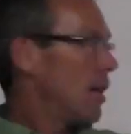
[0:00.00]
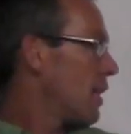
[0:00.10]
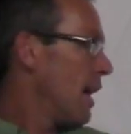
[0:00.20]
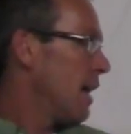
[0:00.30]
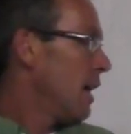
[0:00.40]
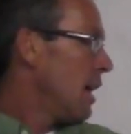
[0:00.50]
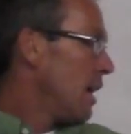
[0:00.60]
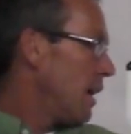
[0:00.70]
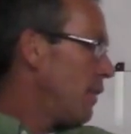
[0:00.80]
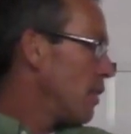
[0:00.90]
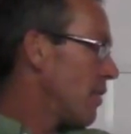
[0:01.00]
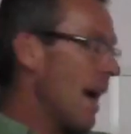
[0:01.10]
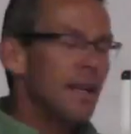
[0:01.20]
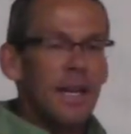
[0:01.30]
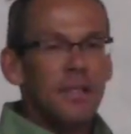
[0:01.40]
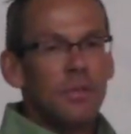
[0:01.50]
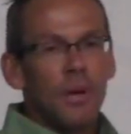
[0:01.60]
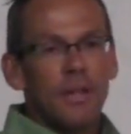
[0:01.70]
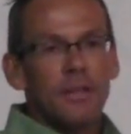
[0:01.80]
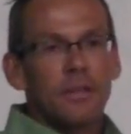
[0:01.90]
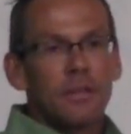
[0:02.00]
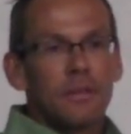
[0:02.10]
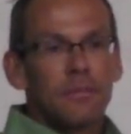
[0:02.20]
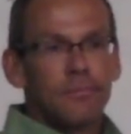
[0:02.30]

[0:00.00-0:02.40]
Okay? If you've got night sweats,